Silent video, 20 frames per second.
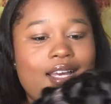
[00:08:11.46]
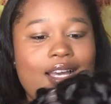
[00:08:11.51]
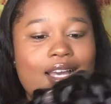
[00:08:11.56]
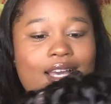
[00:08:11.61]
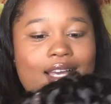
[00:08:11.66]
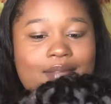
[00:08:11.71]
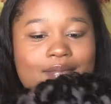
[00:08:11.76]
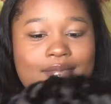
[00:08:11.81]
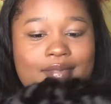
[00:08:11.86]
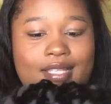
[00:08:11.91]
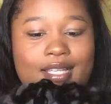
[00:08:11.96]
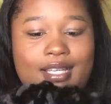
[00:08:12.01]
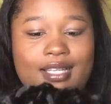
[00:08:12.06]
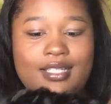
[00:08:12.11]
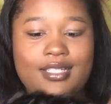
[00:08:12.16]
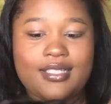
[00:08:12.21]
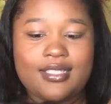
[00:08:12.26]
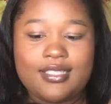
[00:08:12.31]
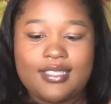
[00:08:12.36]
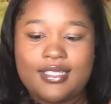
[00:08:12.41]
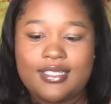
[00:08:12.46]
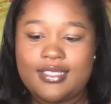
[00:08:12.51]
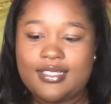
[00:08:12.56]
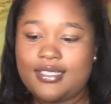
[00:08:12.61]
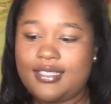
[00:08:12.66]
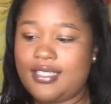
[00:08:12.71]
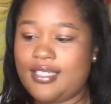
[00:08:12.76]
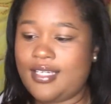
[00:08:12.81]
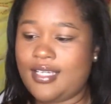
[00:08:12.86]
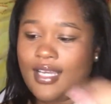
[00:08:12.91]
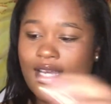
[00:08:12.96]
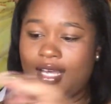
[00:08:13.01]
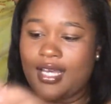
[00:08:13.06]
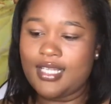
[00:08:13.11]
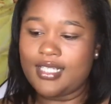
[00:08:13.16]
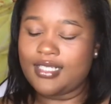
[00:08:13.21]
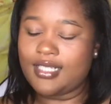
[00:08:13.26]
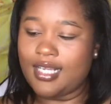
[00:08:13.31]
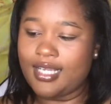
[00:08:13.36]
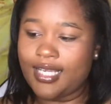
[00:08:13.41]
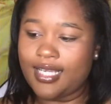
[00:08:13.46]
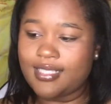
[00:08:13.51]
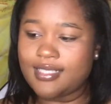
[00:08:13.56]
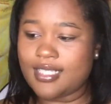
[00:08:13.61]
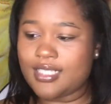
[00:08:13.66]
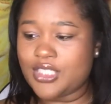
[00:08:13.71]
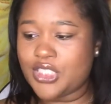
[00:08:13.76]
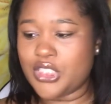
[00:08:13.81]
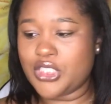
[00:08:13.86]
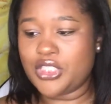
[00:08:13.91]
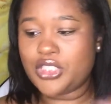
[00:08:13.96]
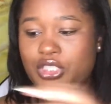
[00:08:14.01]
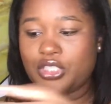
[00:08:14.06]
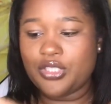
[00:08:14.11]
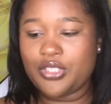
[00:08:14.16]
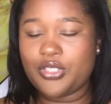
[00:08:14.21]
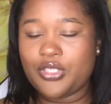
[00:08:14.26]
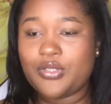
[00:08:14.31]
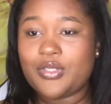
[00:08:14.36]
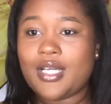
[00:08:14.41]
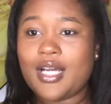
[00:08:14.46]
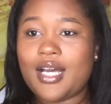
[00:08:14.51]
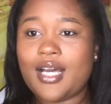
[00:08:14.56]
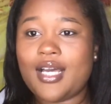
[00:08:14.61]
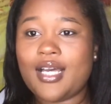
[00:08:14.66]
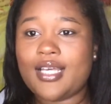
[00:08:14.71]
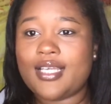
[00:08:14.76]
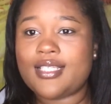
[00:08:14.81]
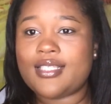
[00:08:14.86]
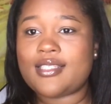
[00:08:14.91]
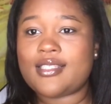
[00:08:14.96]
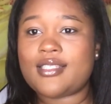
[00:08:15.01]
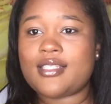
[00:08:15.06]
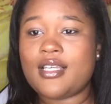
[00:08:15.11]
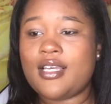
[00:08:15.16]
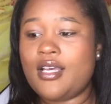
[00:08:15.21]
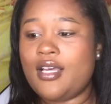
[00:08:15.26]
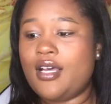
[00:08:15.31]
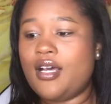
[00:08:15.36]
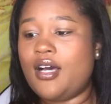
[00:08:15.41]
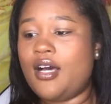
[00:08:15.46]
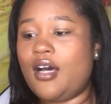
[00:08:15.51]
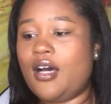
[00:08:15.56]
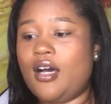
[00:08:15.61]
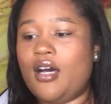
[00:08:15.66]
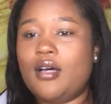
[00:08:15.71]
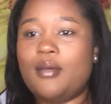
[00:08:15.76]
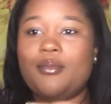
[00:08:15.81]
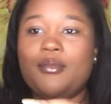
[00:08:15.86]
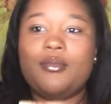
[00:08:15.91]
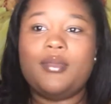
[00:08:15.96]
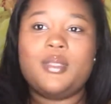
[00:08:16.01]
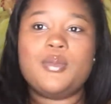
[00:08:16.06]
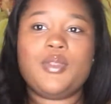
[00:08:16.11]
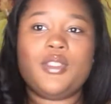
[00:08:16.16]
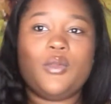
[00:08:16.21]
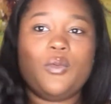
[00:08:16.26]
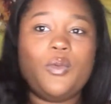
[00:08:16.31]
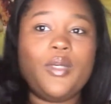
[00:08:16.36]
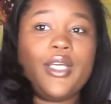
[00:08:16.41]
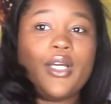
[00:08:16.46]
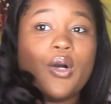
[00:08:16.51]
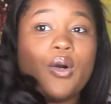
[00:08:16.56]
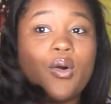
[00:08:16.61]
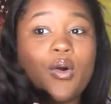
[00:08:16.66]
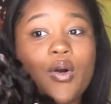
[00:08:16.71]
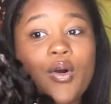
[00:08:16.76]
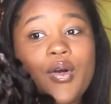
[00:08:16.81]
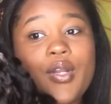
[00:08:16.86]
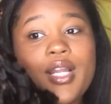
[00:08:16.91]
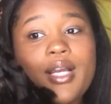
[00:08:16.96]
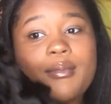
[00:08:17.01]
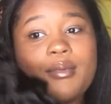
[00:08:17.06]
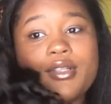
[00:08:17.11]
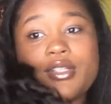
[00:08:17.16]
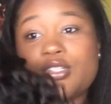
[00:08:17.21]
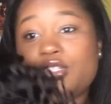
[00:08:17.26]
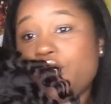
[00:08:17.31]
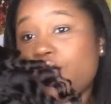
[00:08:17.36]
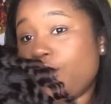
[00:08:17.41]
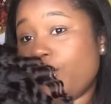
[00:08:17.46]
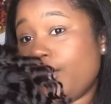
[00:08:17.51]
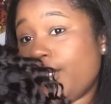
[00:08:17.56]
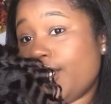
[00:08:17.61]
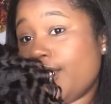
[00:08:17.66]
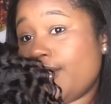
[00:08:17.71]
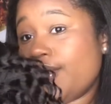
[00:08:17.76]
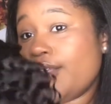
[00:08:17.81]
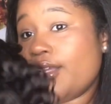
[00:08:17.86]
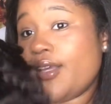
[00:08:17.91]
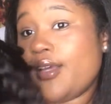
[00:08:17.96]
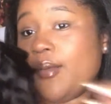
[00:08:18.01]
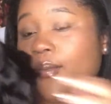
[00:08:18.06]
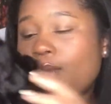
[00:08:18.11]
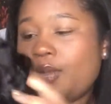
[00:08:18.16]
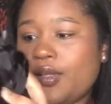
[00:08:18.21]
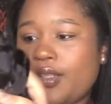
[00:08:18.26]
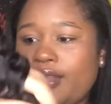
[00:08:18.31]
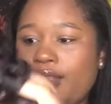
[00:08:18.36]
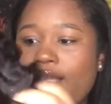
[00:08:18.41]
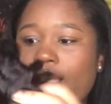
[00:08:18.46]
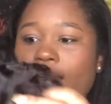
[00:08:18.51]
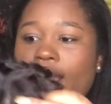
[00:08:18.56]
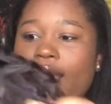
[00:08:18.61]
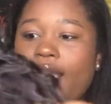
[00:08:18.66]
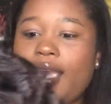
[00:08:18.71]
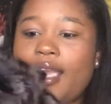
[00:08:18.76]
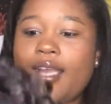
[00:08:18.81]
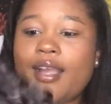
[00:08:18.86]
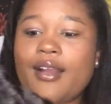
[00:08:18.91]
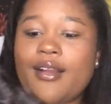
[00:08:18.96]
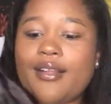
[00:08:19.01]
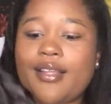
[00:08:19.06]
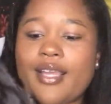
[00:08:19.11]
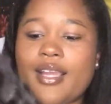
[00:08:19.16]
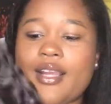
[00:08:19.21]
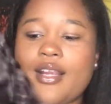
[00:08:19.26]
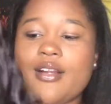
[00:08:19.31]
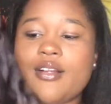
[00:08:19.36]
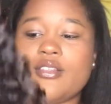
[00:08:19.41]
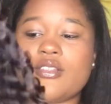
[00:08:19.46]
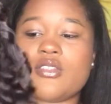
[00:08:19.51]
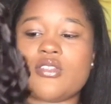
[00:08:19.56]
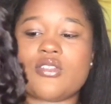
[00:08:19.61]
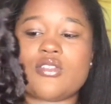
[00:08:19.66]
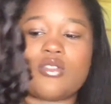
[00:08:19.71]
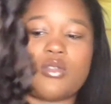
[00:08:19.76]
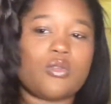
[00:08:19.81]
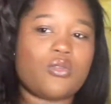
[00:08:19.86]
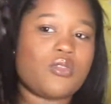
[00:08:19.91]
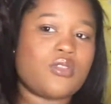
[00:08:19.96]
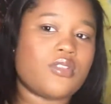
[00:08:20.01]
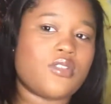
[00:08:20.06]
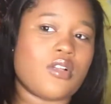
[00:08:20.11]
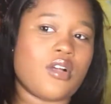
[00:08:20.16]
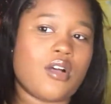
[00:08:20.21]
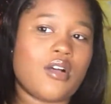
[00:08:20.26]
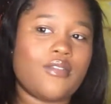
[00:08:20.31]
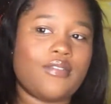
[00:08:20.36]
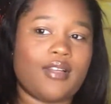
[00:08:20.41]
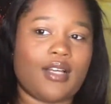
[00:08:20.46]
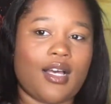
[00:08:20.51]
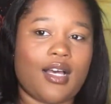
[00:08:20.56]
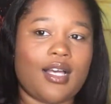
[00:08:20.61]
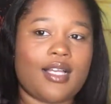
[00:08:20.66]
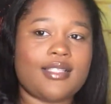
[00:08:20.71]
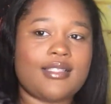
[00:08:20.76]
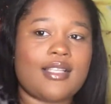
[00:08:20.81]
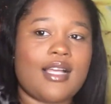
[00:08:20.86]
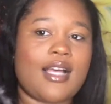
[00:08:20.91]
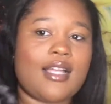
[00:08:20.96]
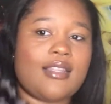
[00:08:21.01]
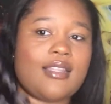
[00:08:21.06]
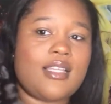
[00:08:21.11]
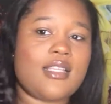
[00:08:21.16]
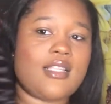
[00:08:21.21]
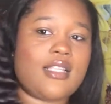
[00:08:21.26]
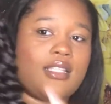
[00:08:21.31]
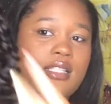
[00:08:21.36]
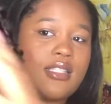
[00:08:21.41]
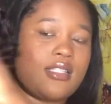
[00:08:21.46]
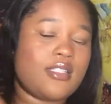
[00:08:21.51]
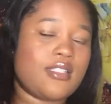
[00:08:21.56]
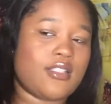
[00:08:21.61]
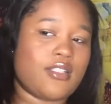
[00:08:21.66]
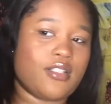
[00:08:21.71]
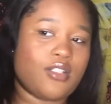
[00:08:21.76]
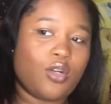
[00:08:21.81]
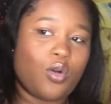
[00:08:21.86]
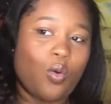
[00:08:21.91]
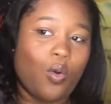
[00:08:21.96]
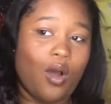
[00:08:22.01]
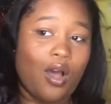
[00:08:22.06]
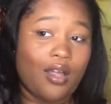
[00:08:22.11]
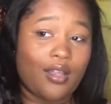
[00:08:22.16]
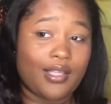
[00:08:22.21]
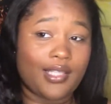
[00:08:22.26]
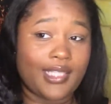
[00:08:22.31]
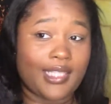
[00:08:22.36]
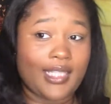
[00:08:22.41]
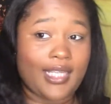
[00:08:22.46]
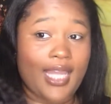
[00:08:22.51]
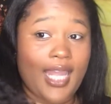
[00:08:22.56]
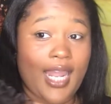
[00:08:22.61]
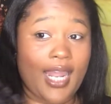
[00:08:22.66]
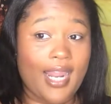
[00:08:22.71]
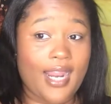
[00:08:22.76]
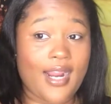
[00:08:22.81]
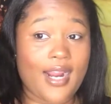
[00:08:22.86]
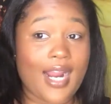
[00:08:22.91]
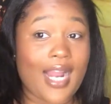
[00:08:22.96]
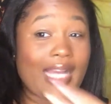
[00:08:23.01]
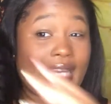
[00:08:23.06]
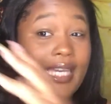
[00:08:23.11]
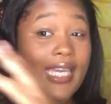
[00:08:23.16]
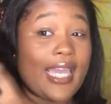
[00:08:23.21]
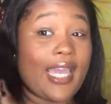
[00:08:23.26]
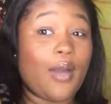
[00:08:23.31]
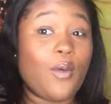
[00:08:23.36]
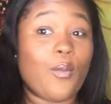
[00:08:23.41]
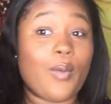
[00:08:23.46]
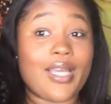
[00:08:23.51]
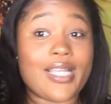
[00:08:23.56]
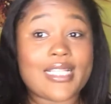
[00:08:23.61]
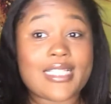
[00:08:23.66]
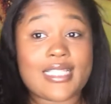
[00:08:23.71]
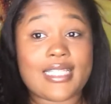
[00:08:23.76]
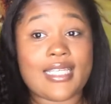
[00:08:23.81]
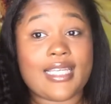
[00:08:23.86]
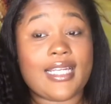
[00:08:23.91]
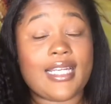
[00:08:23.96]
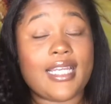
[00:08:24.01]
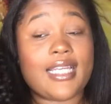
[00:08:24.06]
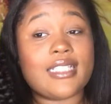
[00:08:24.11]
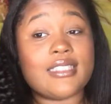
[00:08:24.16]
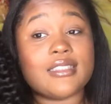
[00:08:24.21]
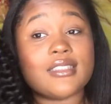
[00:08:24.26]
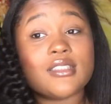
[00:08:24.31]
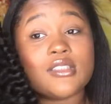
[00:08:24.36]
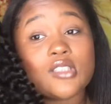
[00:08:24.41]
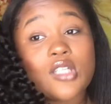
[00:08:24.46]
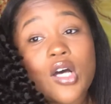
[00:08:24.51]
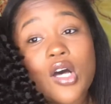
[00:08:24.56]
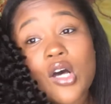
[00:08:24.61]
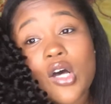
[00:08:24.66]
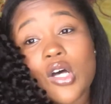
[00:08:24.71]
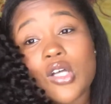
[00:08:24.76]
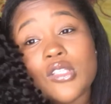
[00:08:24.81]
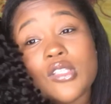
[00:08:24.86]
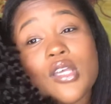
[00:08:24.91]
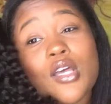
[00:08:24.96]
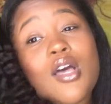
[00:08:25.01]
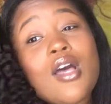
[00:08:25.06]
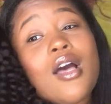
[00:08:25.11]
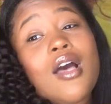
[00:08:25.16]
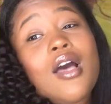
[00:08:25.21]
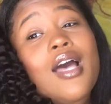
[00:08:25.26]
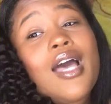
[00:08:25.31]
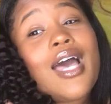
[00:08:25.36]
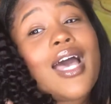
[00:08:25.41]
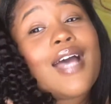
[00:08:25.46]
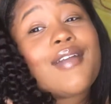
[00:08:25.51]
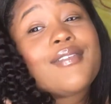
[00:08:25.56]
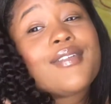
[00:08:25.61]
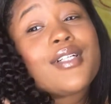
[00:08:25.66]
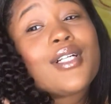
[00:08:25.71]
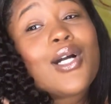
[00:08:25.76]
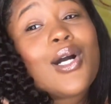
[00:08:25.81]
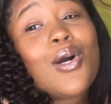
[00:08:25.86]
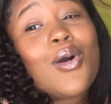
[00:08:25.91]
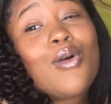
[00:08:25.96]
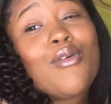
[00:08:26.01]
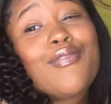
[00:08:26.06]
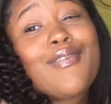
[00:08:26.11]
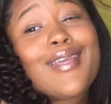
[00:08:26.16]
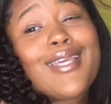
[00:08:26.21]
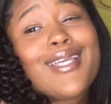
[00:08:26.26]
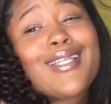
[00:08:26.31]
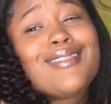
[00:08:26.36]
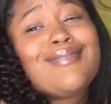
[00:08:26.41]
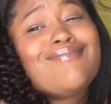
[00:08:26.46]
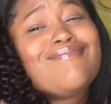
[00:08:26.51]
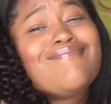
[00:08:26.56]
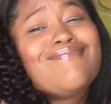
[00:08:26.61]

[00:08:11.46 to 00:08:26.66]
not gonna, I guess I should show you guys me with the wig on. I'm gonna show it, but the hair is so soft, guys. I think that this is good quality hair. I can't wait to get it installed after COVID.